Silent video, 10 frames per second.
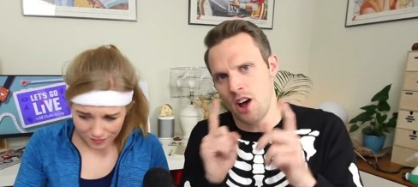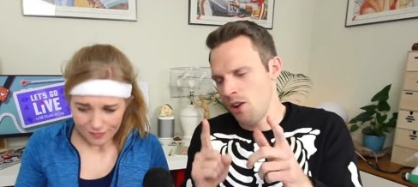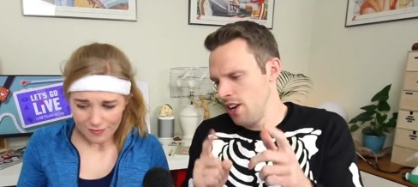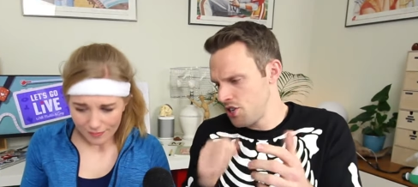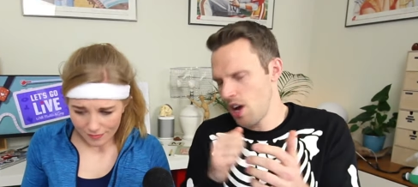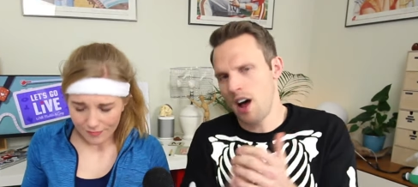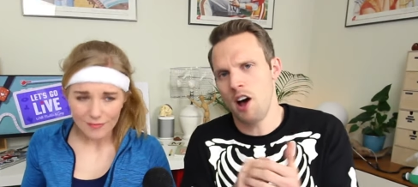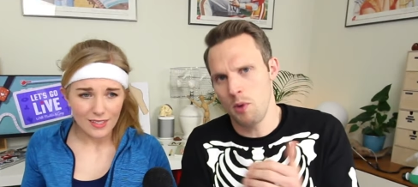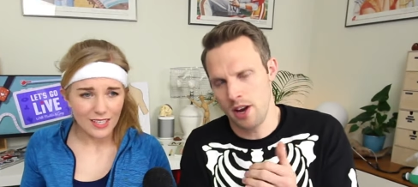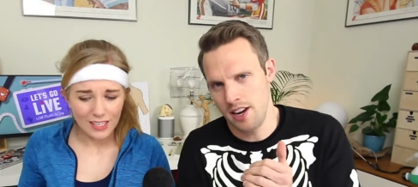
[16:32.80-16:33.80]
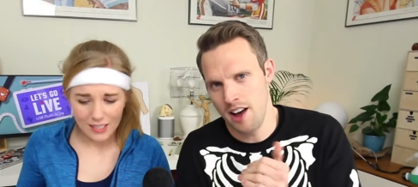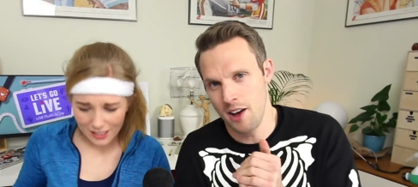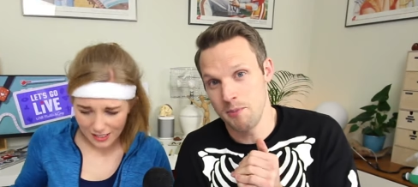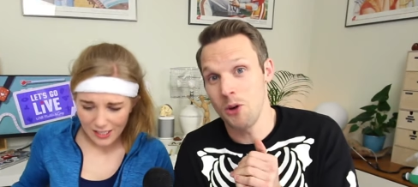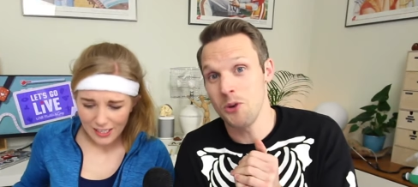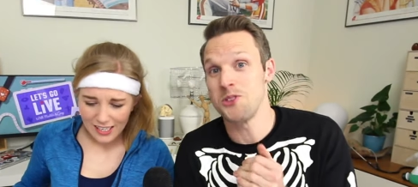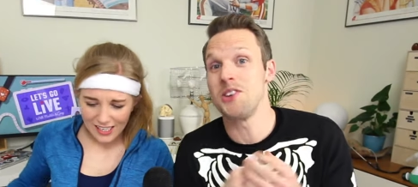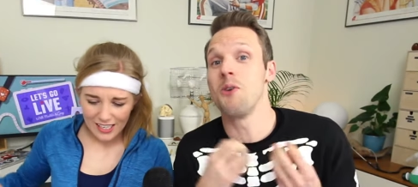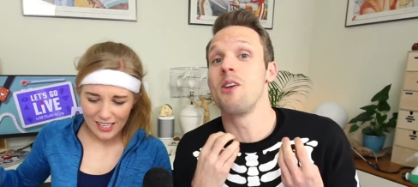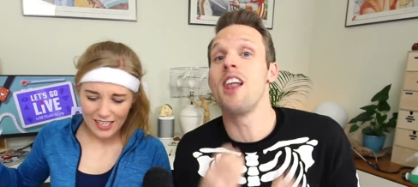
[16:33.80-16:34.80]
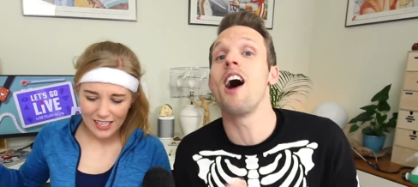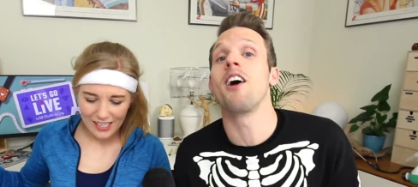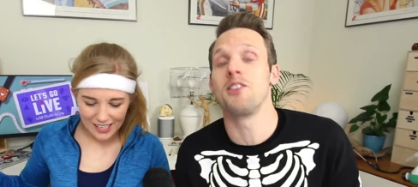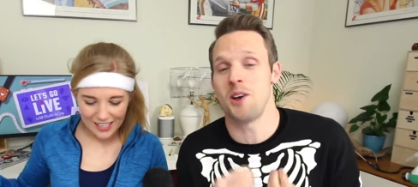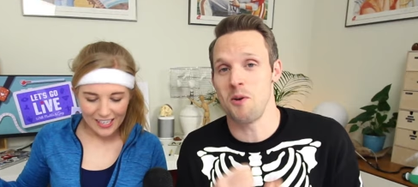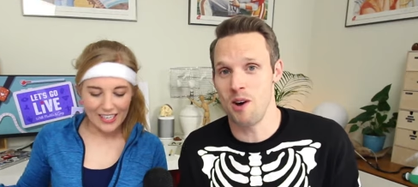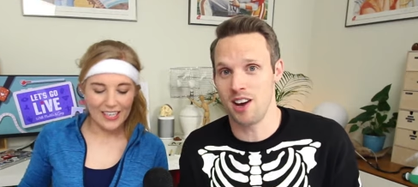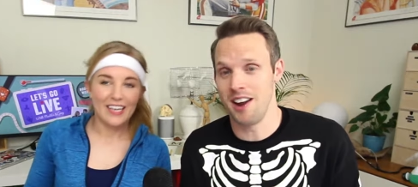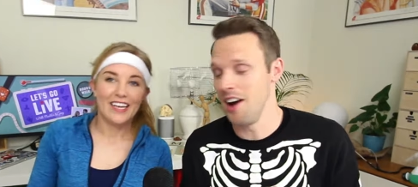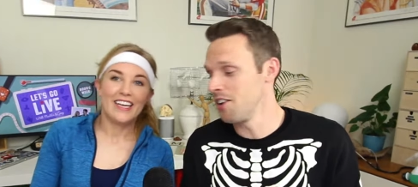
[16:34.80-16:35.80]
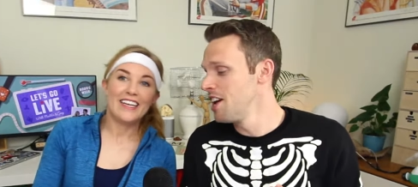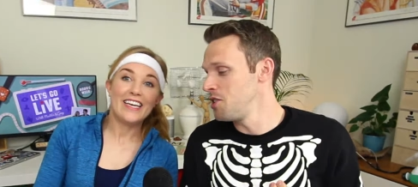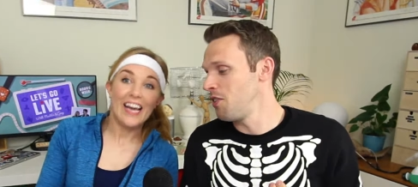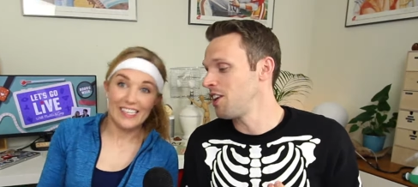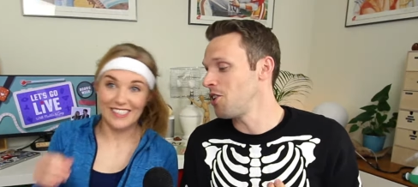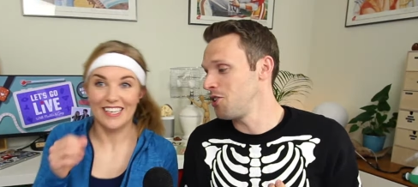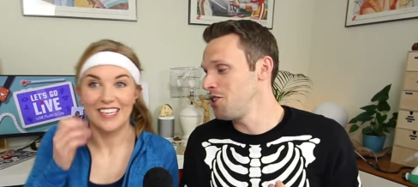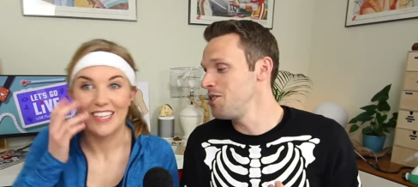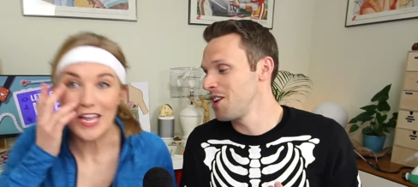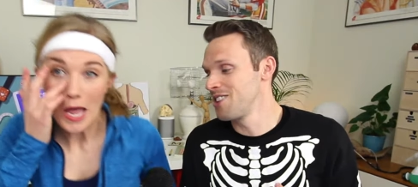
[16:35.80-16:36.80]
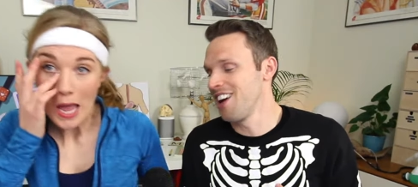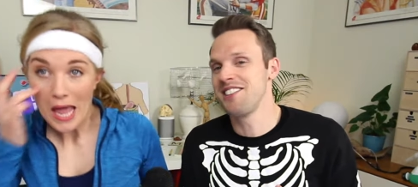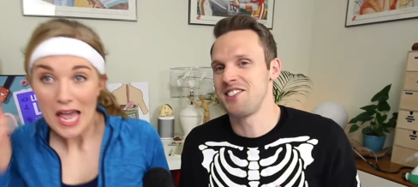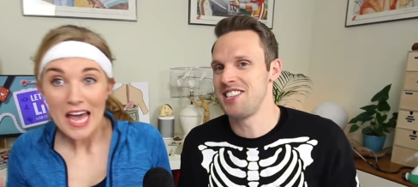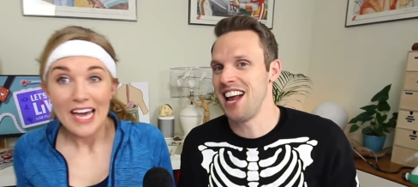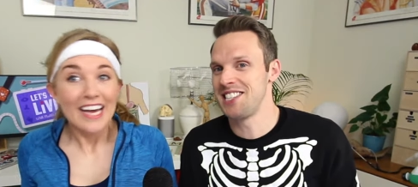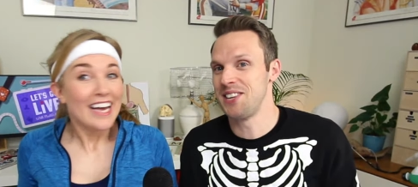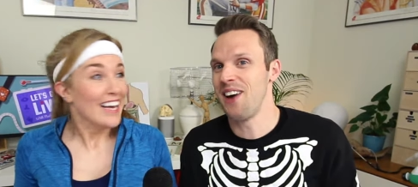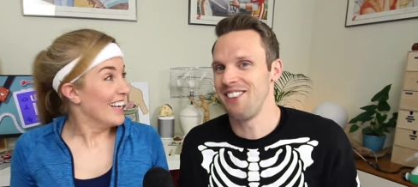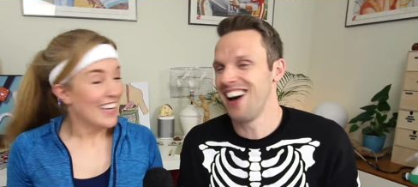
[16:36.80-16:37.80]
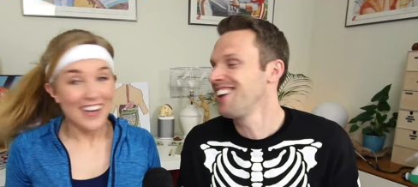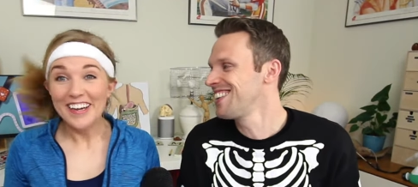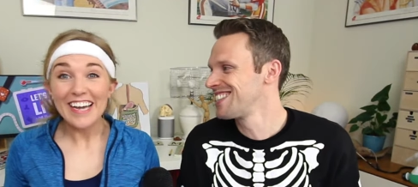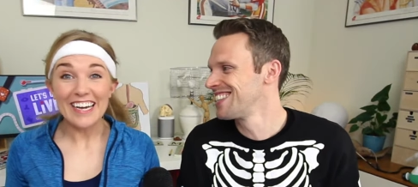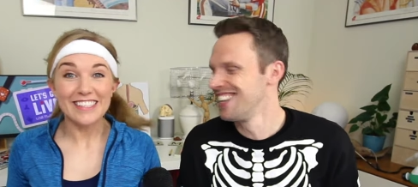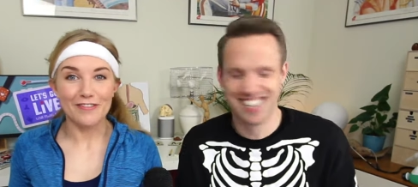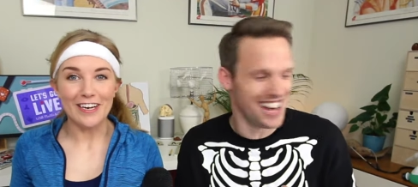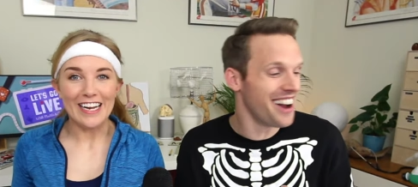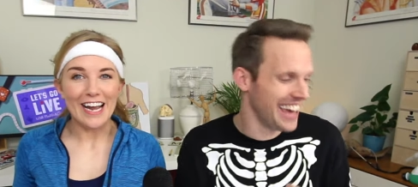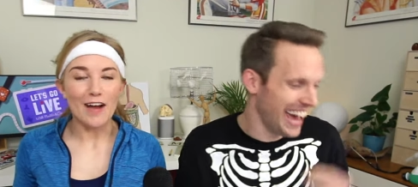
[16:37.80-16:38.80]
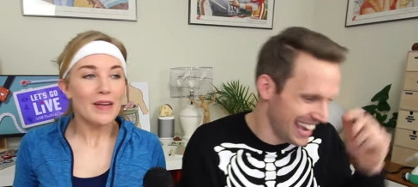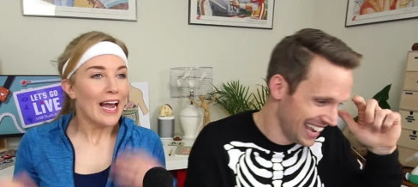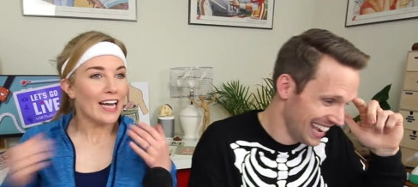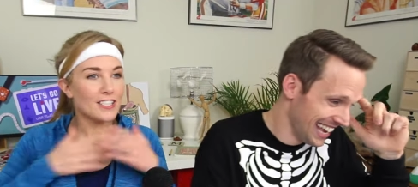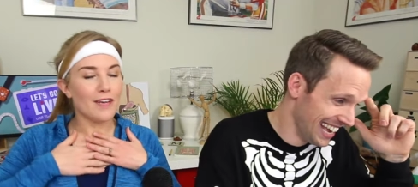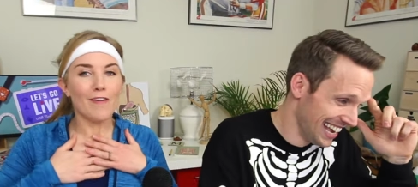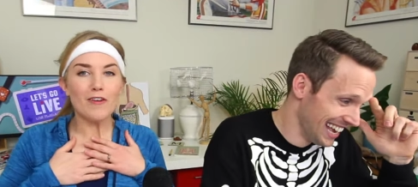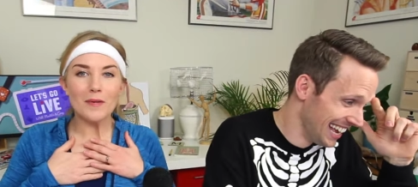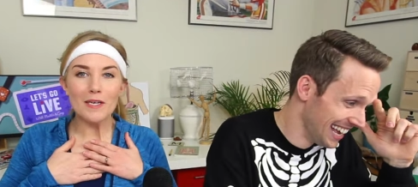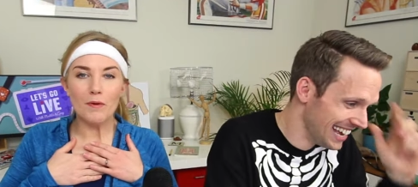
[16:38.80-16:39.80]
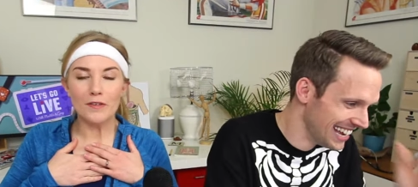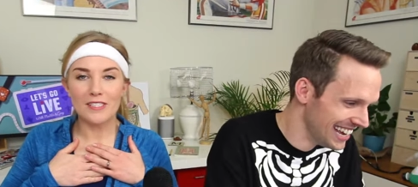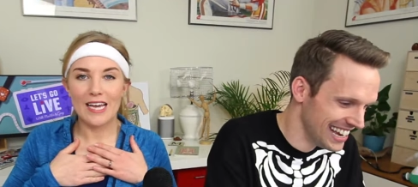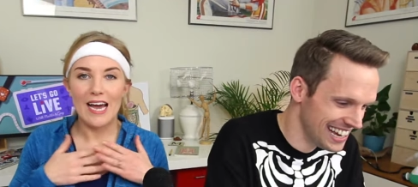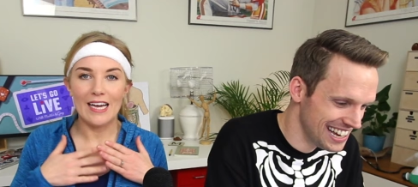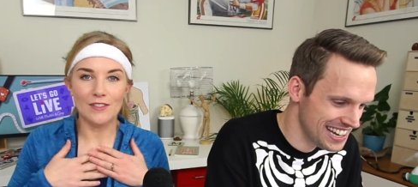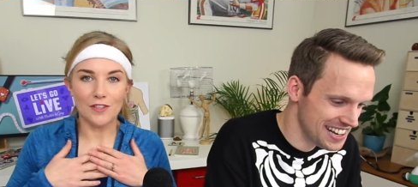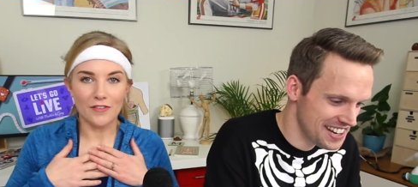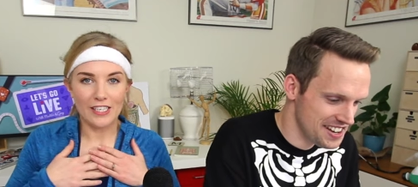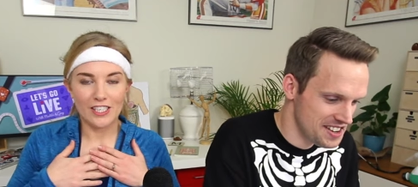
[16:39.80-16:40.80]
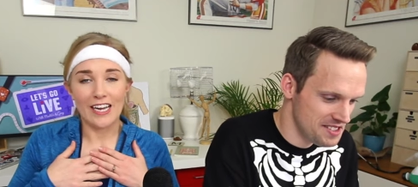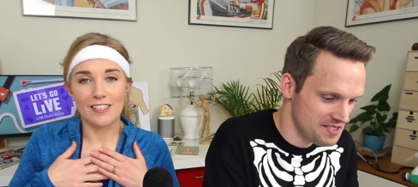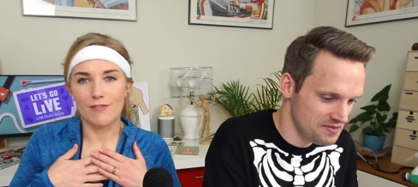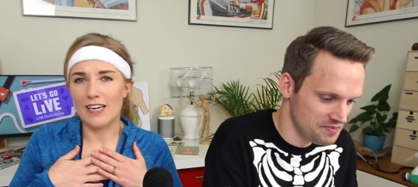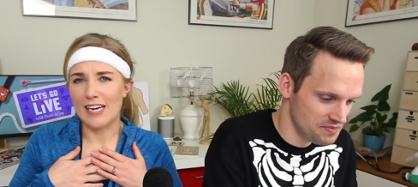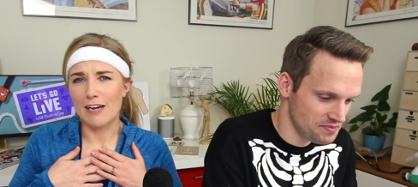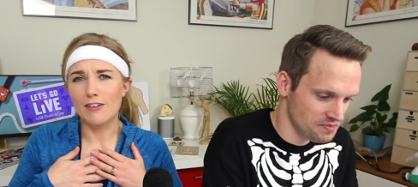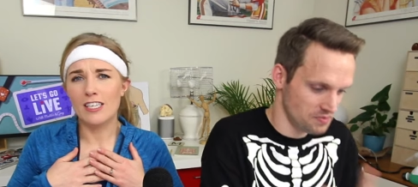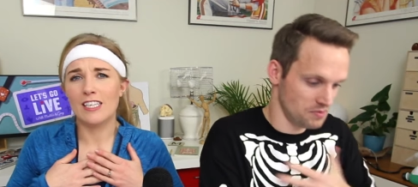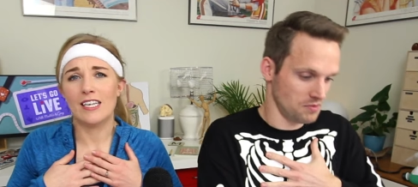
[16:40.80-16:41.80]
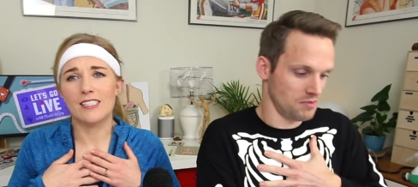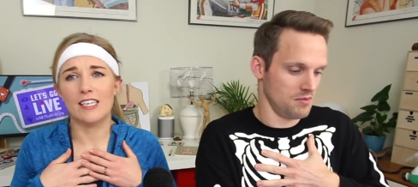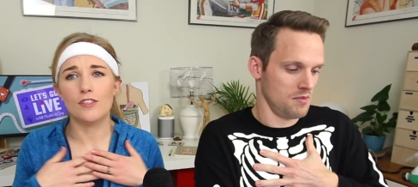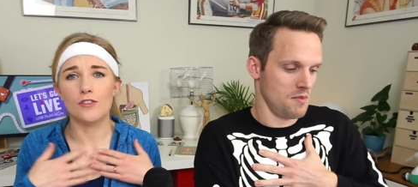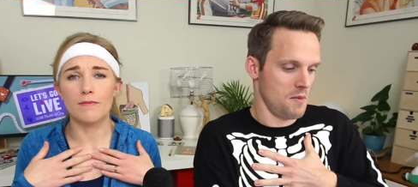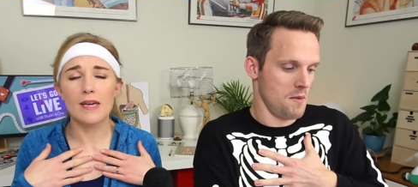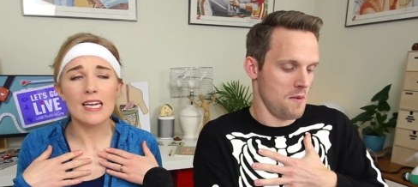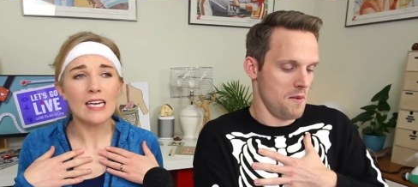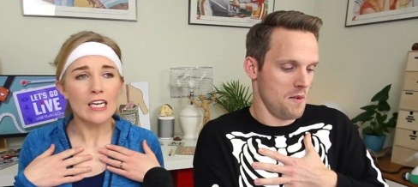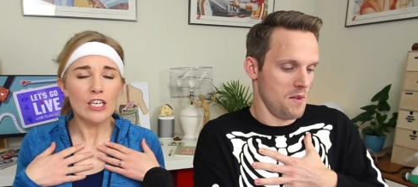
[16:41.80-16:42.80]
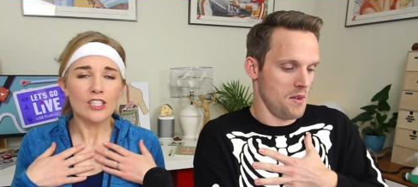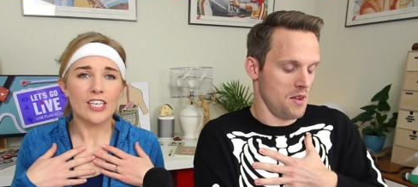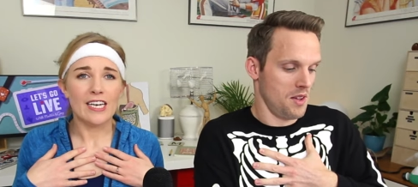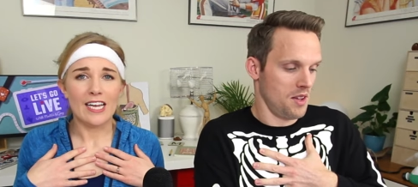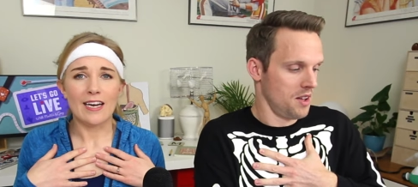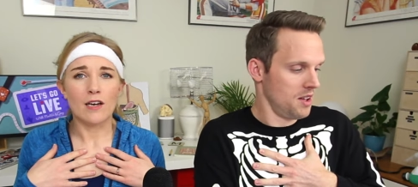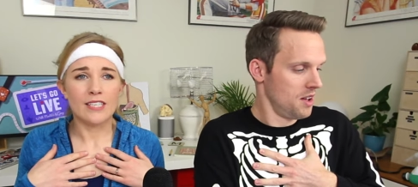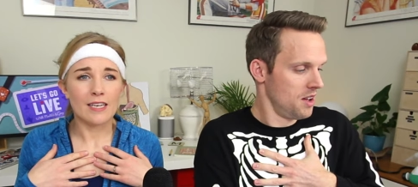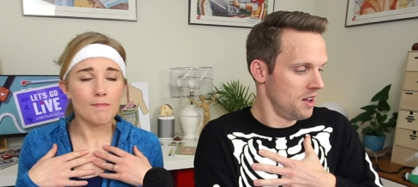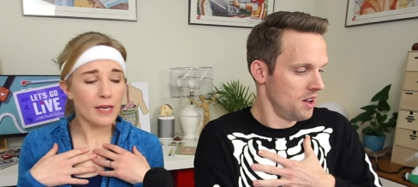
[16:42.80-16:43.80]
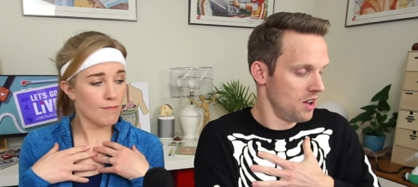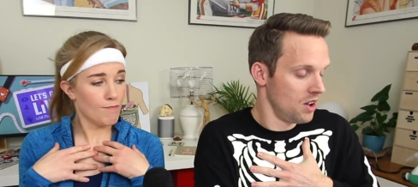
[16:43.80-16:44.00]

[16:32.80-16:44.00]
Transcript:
Speaker 1: only is your heart working hard, but also your lungs are working hard. Do you yes. think you can use those lungs to tell us about lungs?
Speaker 2: Yeah, definitely. Um, okay. Um, actually, if everybody puts their hands on their chest right now, that's it. Join me gently. Now take a big